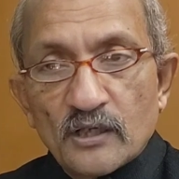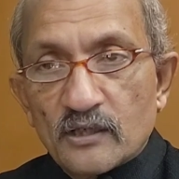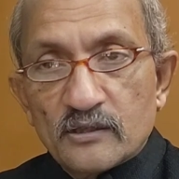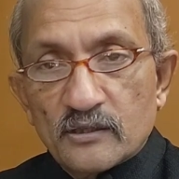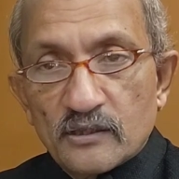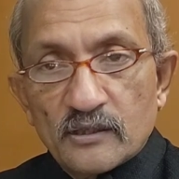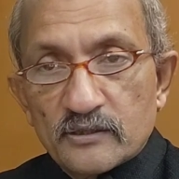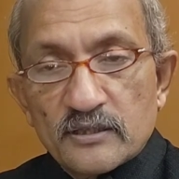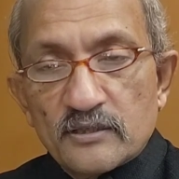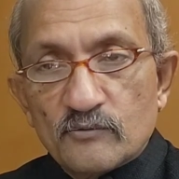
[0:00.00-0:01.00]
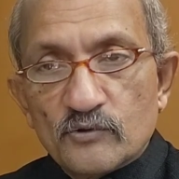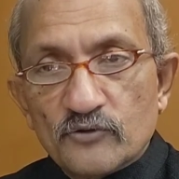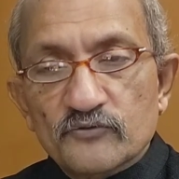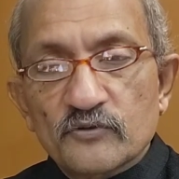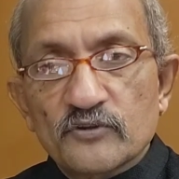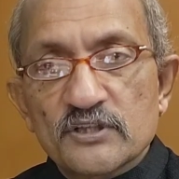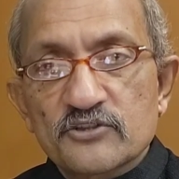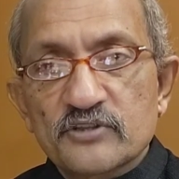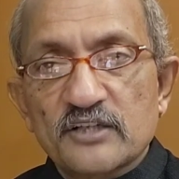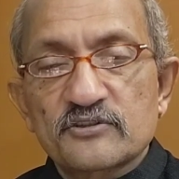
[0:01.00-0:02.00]
One of the
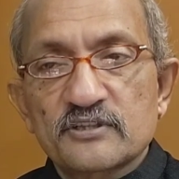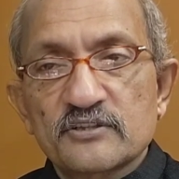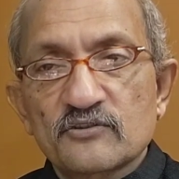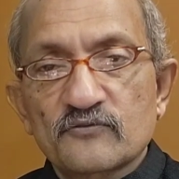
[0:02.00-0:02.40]
worst tragedies